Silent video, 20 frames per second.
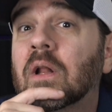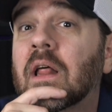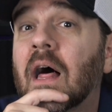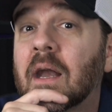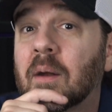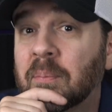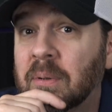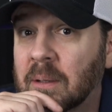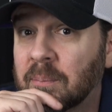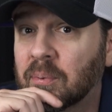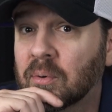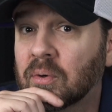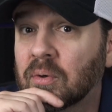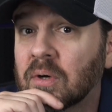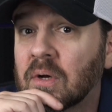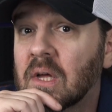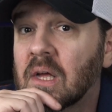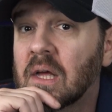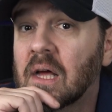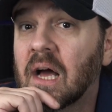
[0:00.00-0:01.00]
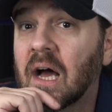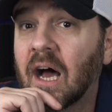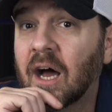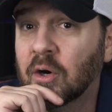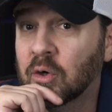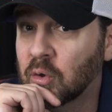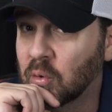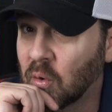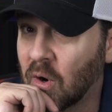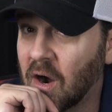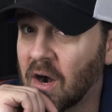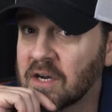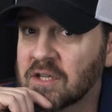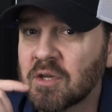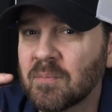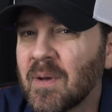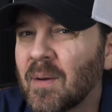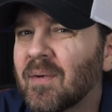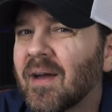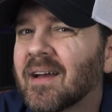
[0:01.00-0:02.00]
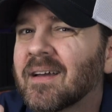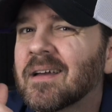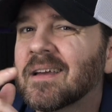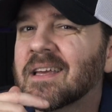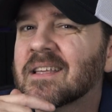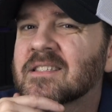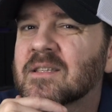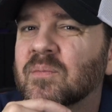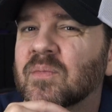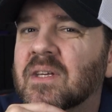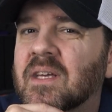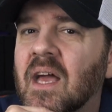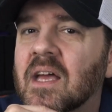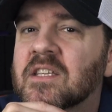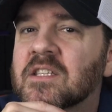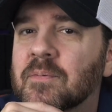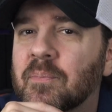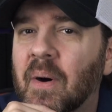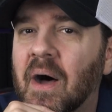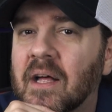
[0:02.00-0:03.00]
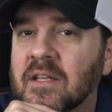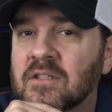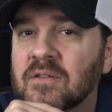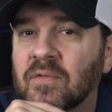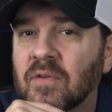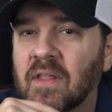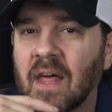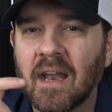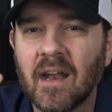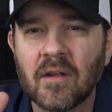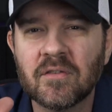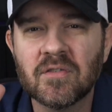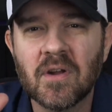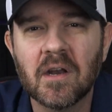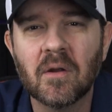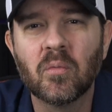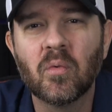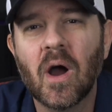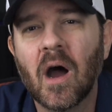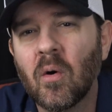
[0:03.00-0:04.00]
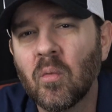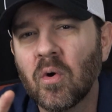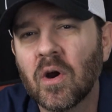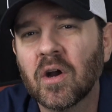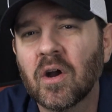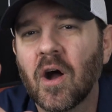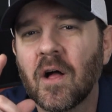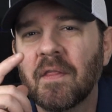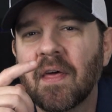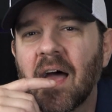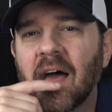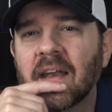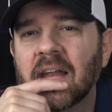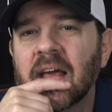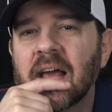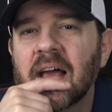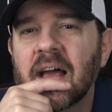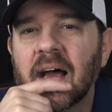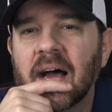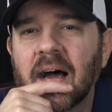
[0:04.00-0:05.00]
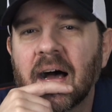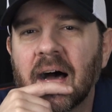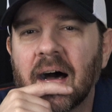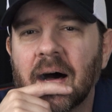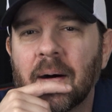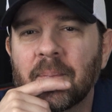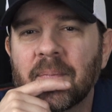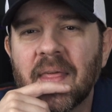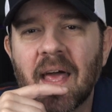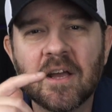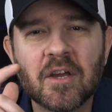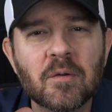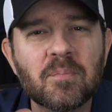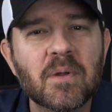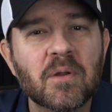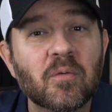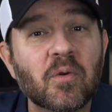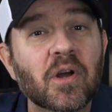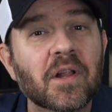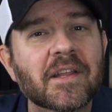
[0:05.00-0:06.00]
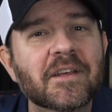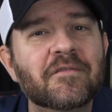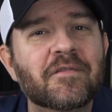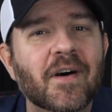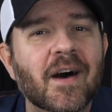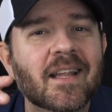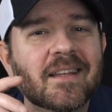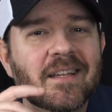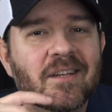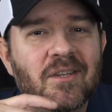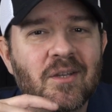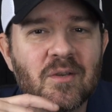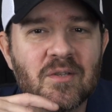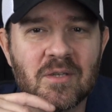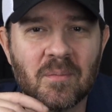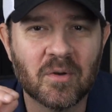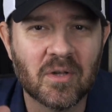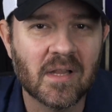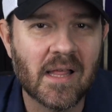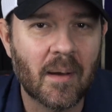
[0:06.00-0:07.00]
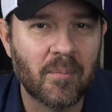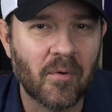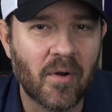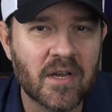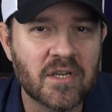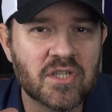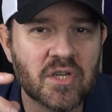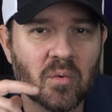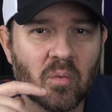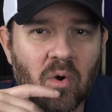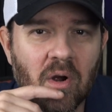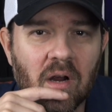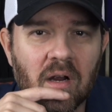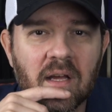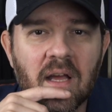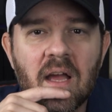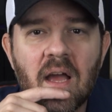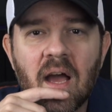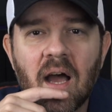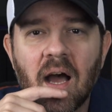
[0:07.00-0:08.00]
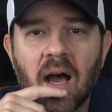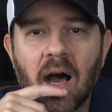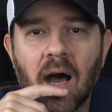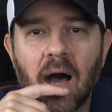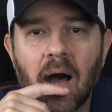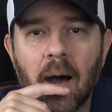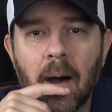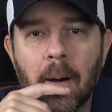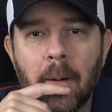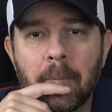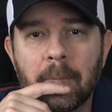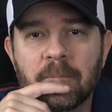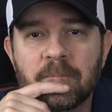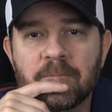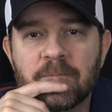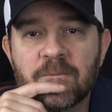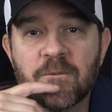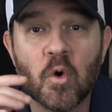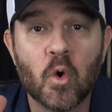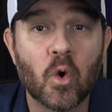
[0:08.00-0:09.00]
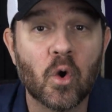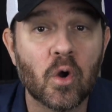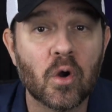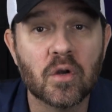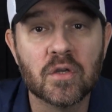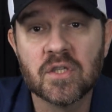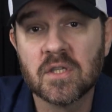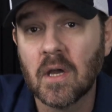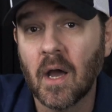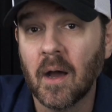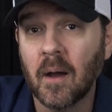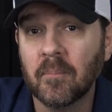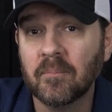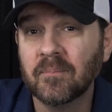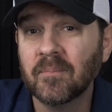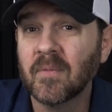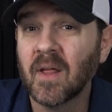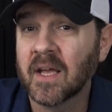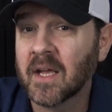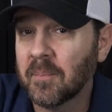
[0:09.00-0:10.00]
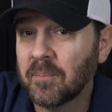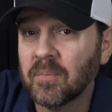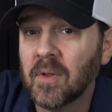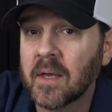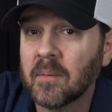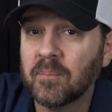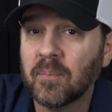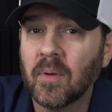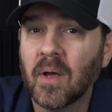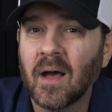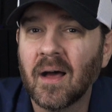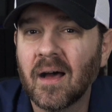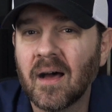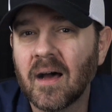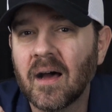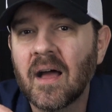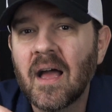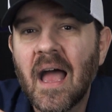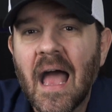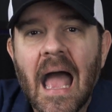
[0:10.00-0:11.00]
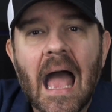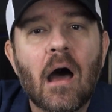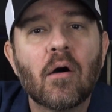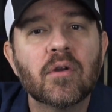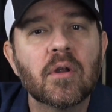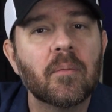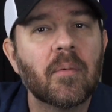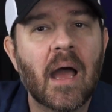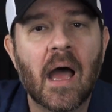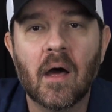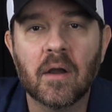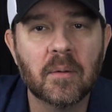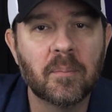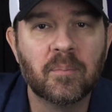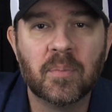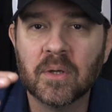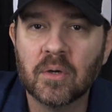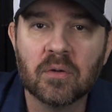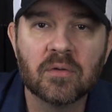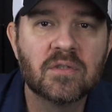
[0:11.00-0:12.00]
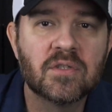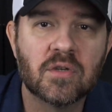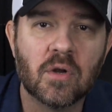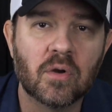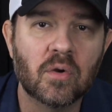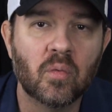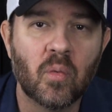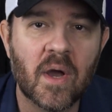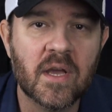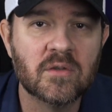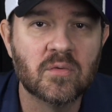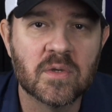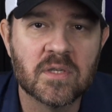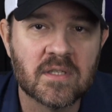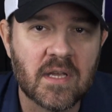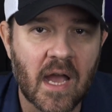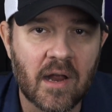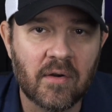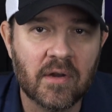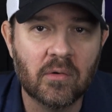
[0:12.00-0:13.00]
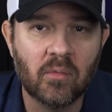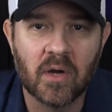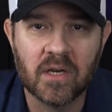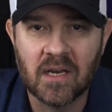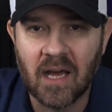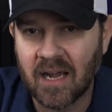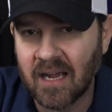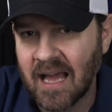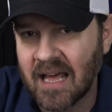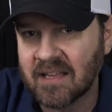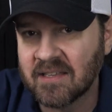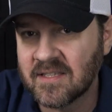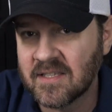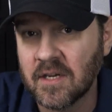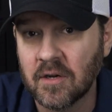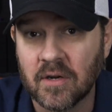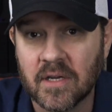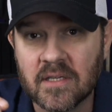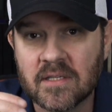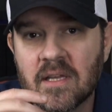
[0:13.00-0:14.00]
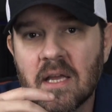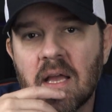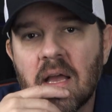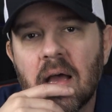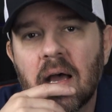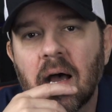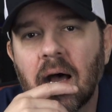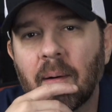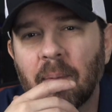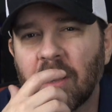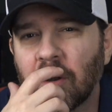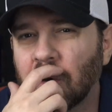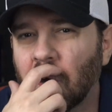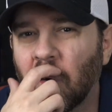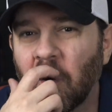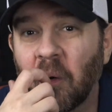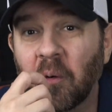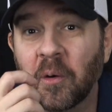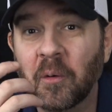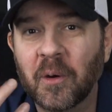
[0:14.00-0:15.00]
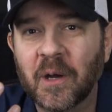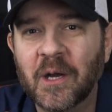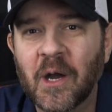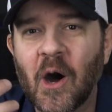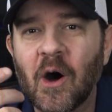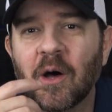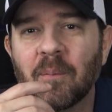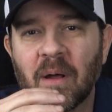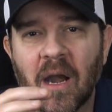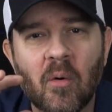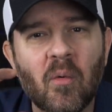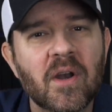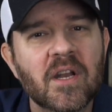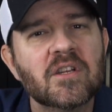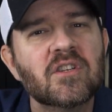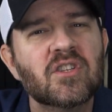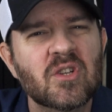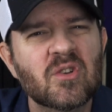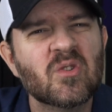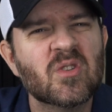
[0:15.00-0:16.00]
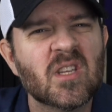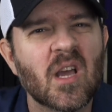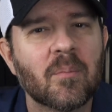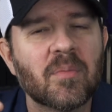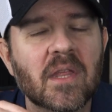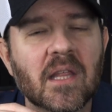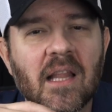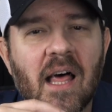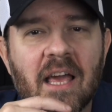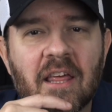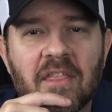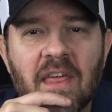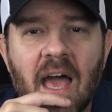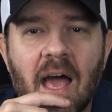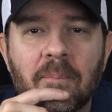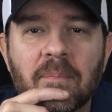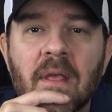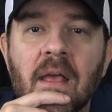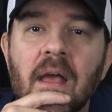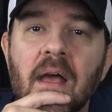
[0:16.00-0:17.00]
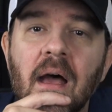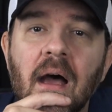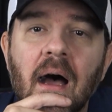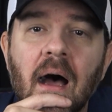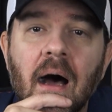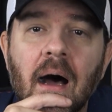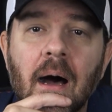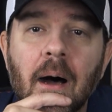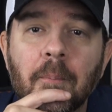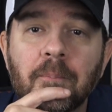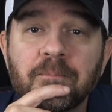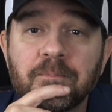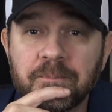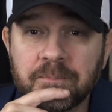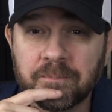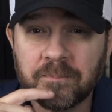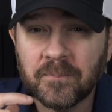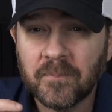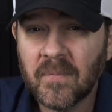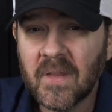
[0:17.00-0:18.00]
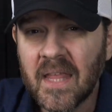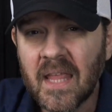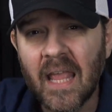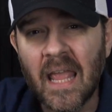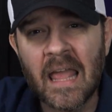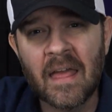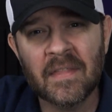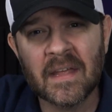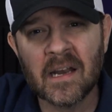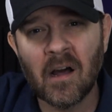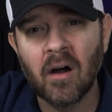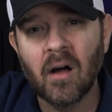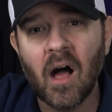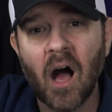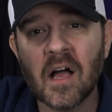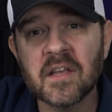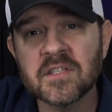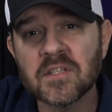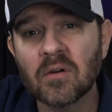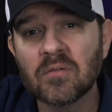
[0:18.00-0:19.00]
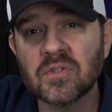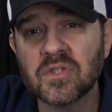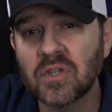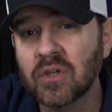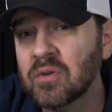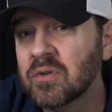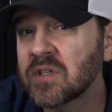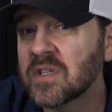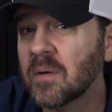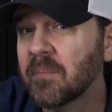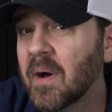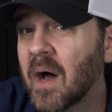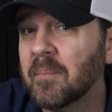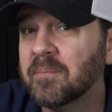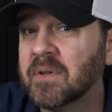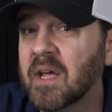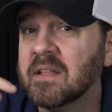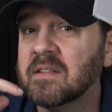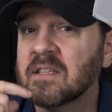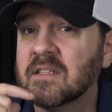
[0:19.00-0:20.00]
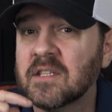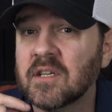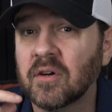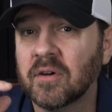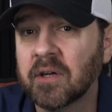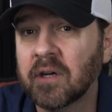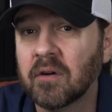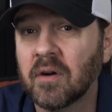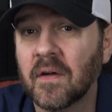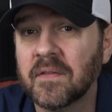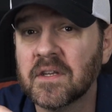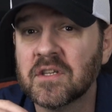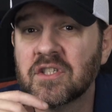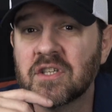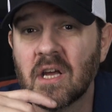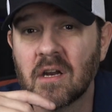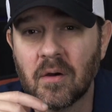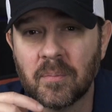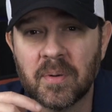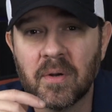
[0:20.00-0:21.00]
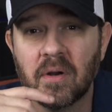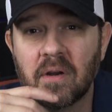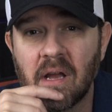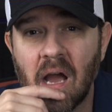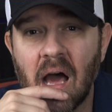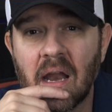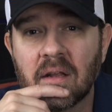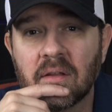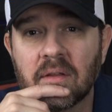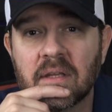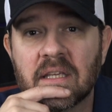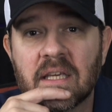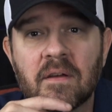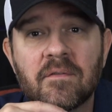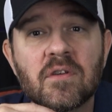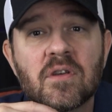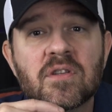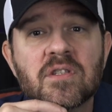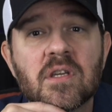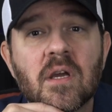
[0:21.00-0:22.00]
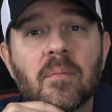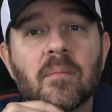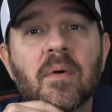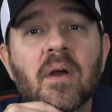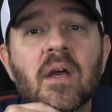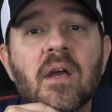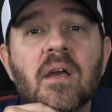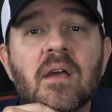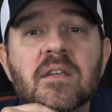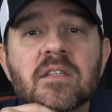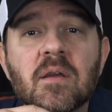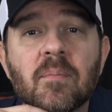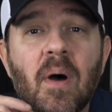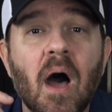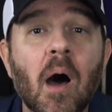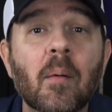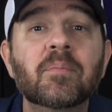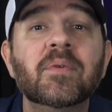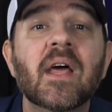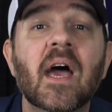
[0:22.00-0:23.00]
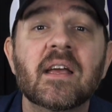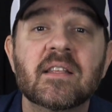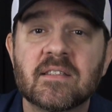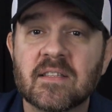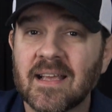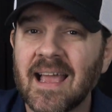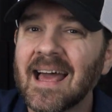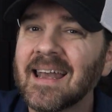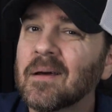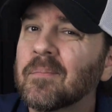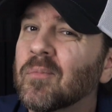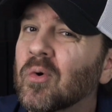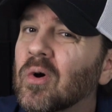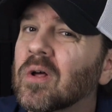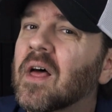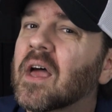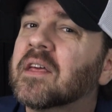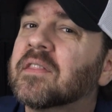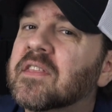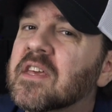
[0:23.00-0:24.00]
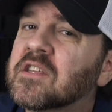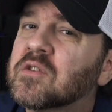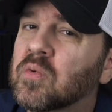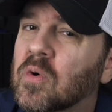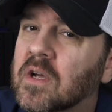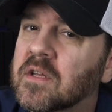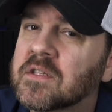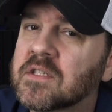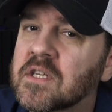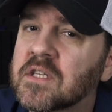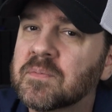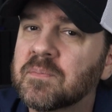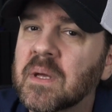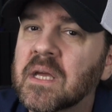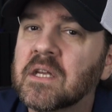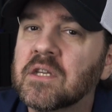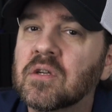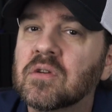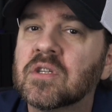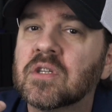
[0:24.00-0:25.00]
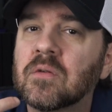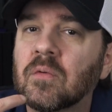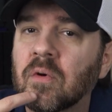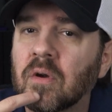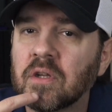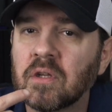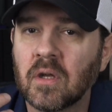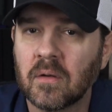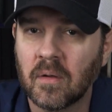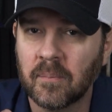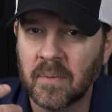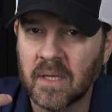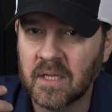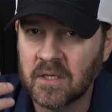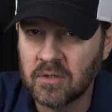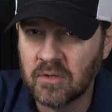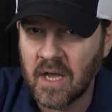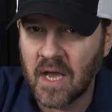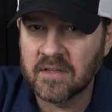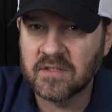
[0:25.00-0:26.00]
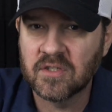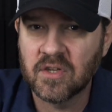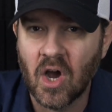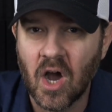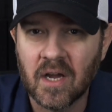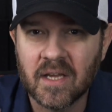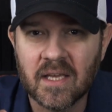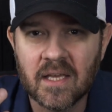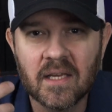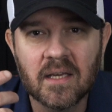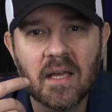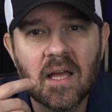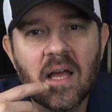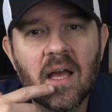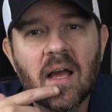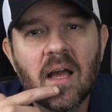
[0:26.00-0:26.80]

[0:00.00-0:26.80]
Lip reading: a lot of people who are. So maybe I can get some guest spots for that. I'll work on that. That could be really fun to do some collaboration work for some like how to build certain ways with styrene, whatnot kind of series. I don't know what we would call it, but I want to do something like that. And then I'll also do some updates still here on this channel periodically, give you some updates, kind of more like this, where it's just me and you guys talking,